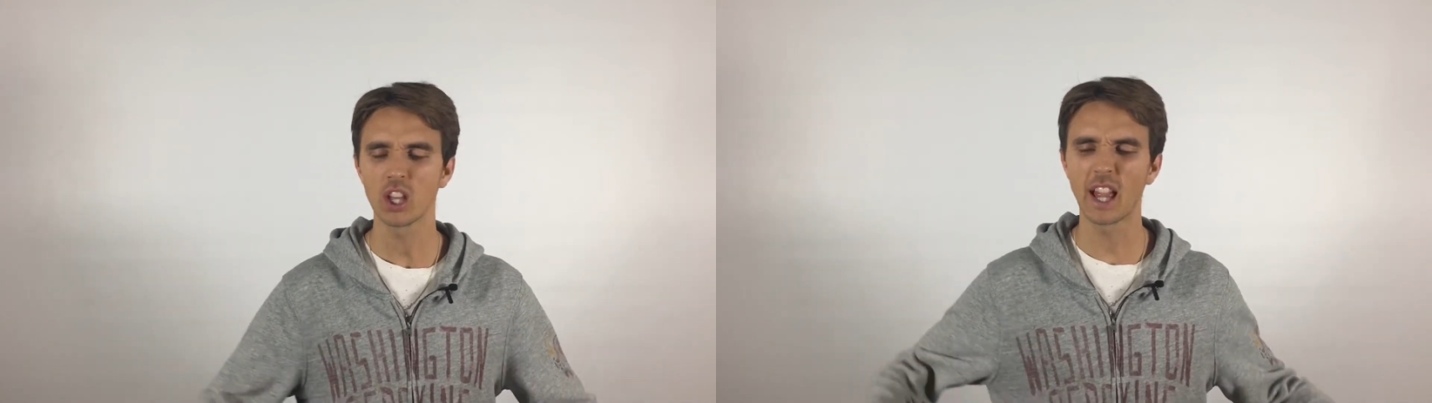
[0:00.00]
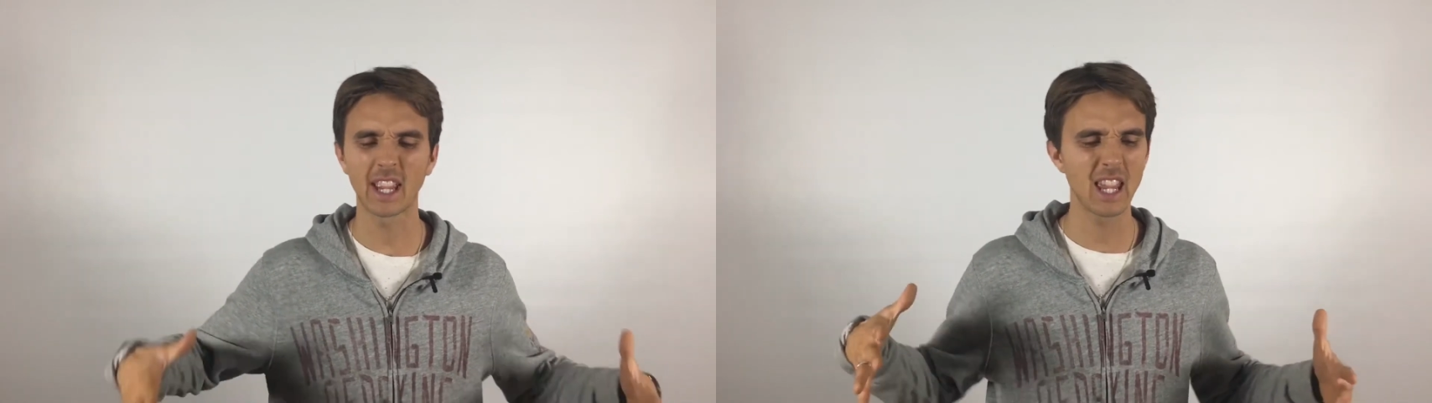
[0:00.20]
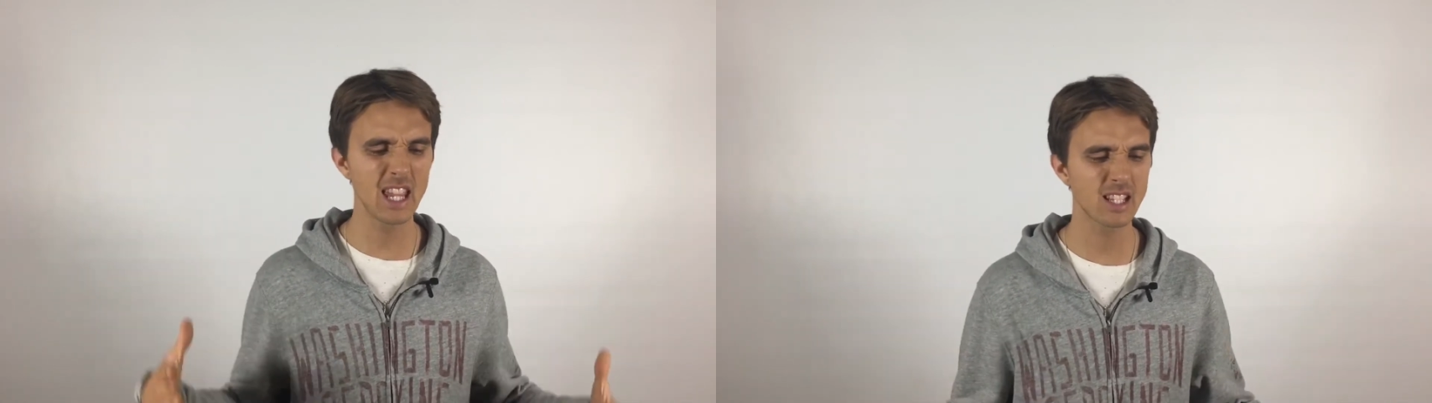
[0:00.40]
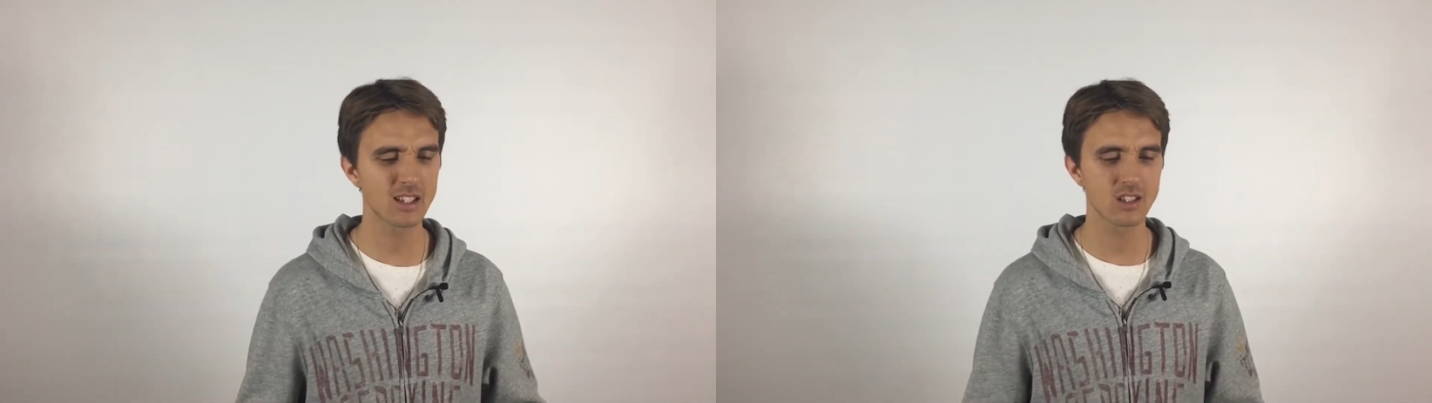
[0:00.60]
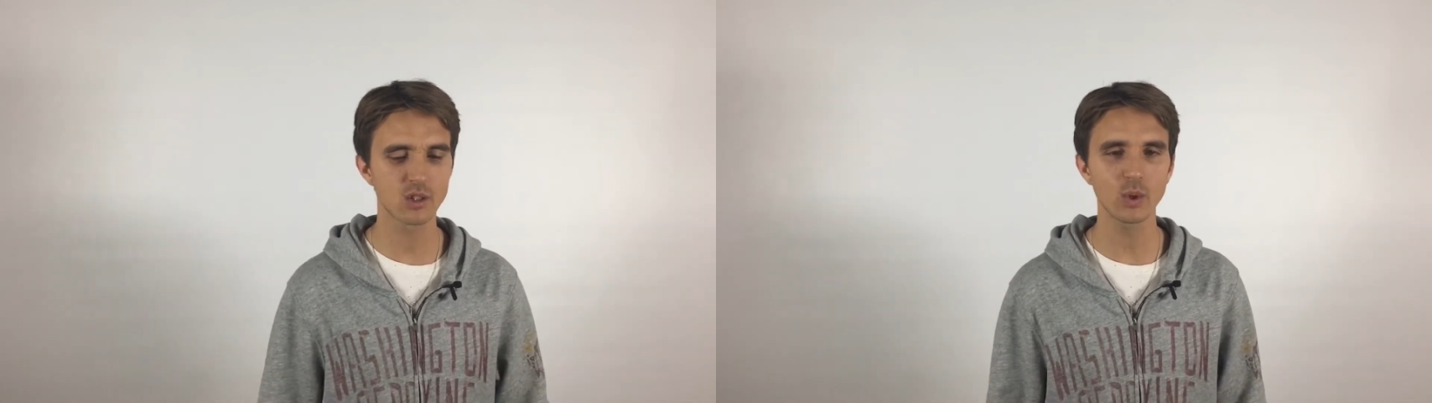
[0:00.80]
like he's
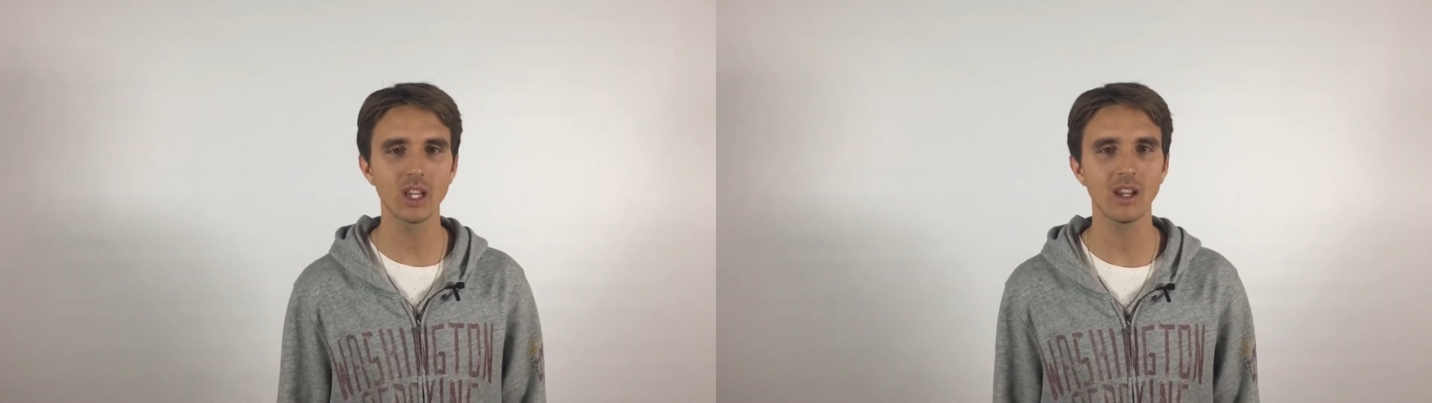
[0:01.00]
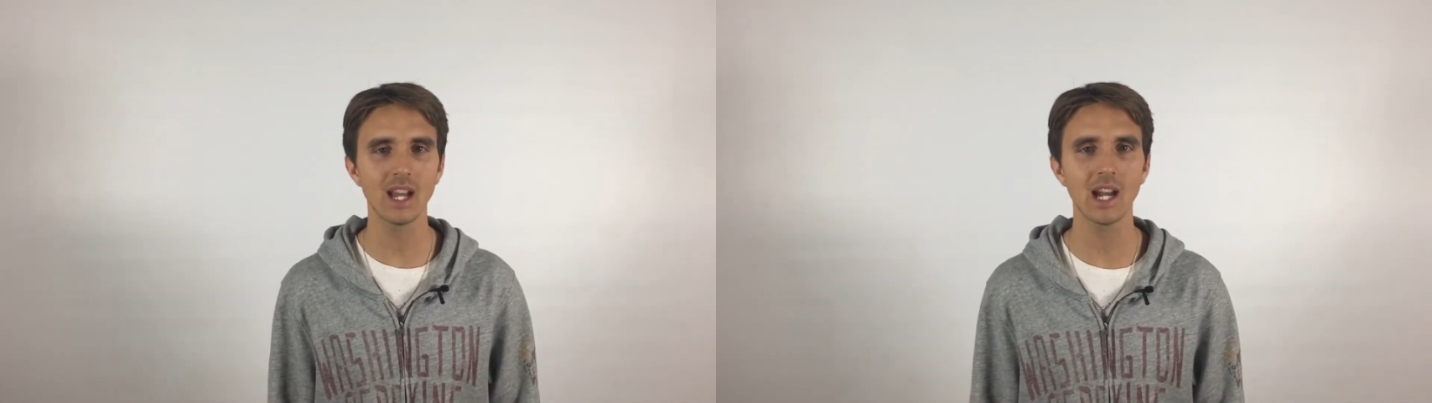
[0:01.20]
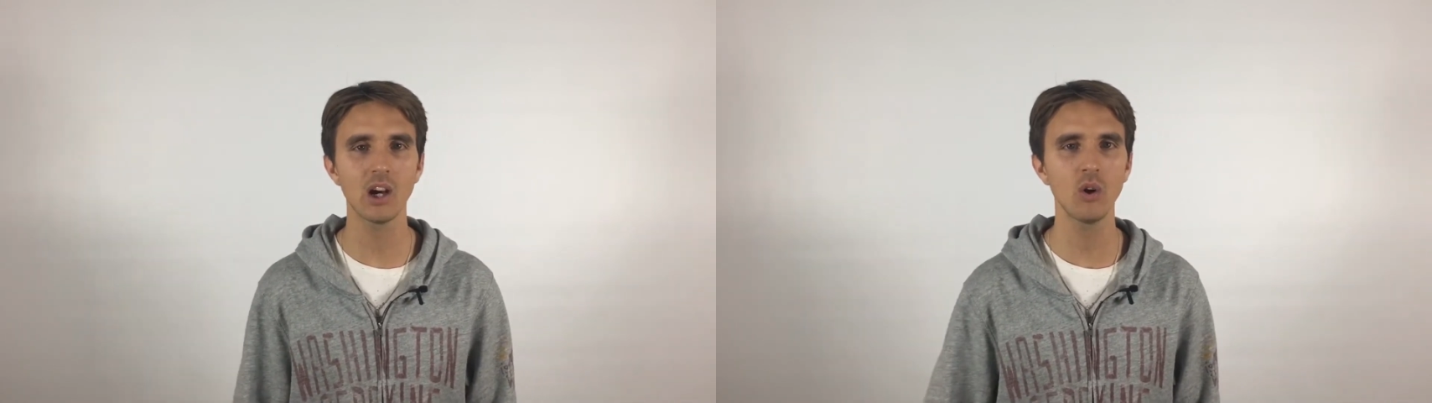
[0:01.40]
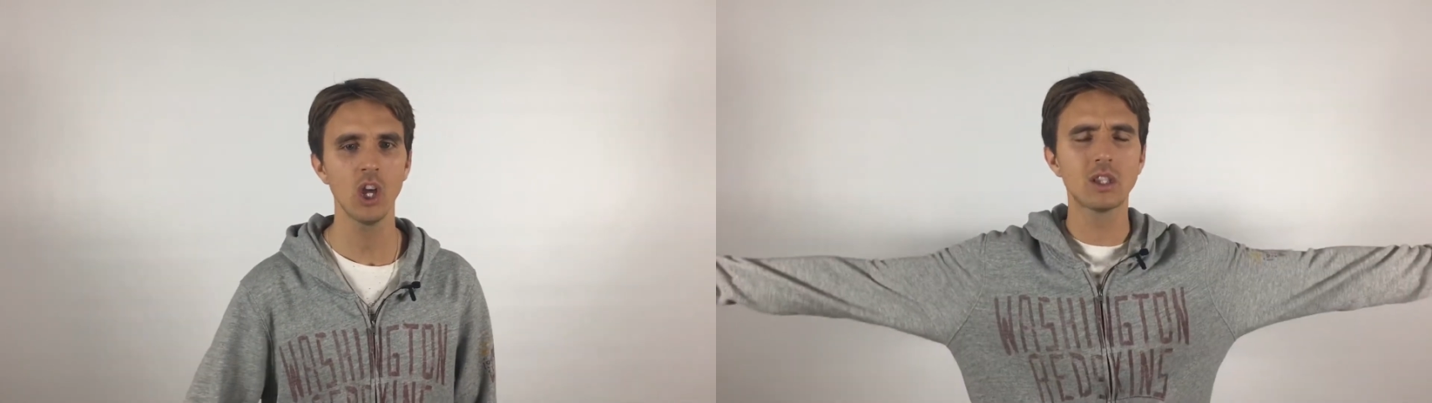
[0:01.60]
in Sweden now.